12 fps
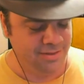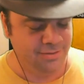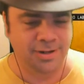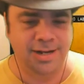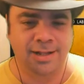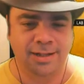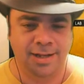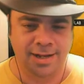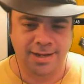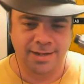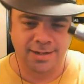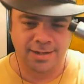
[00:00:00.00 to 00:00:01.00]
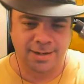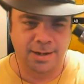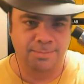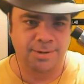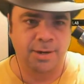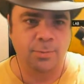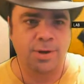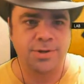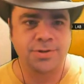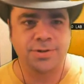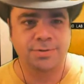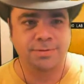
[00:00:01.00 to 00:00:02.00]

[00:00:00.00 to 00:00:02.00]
Li, but I was